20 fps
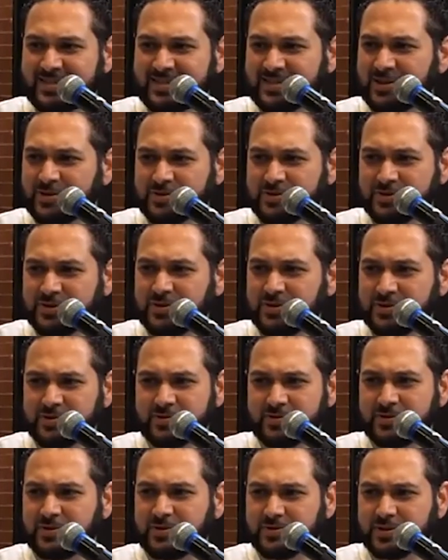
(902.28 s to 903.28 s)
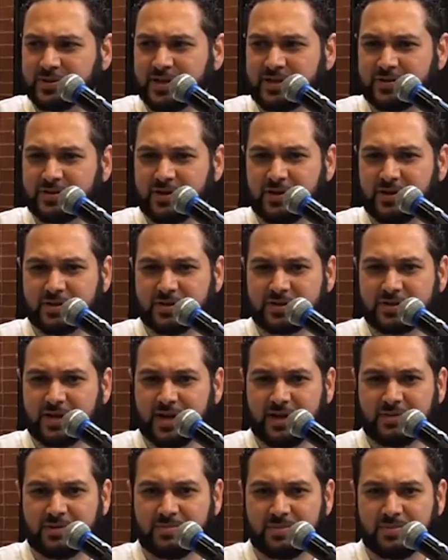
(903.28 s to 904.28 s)
those days all the
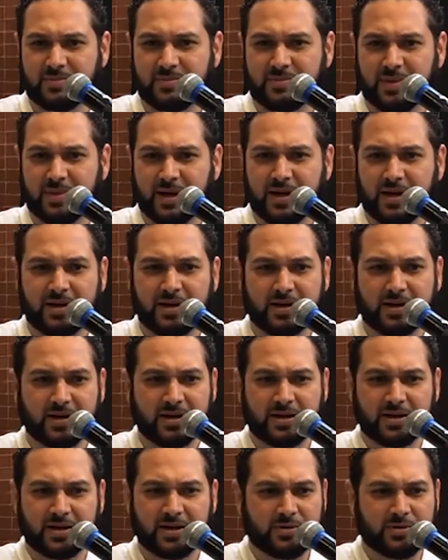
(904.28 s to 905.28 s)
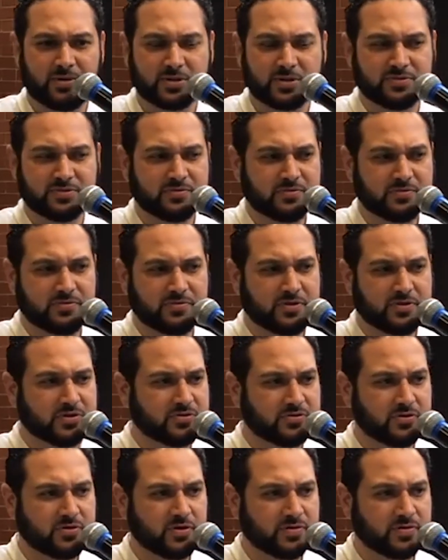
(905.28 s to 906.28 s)
time, and he wasn't
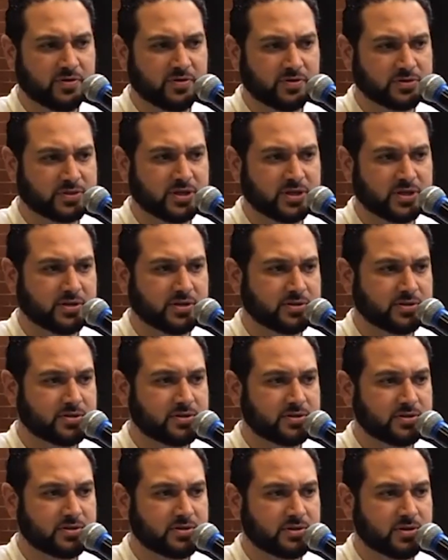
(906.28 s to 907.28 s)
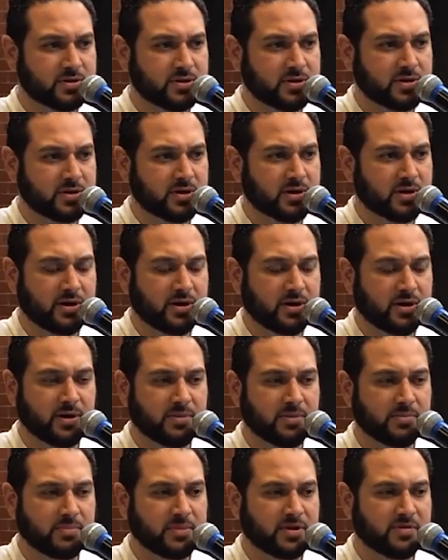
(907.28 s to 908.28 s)
fearful of those days.
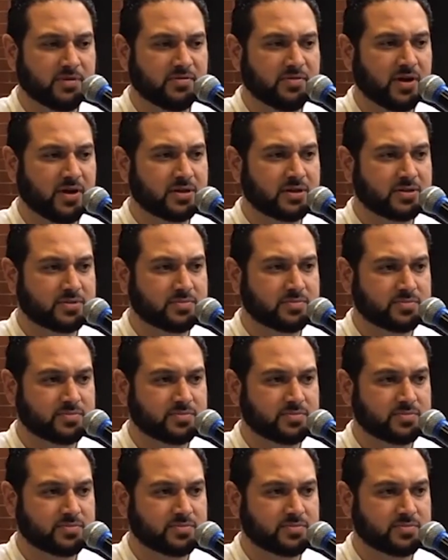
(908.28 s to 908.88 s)
In fact,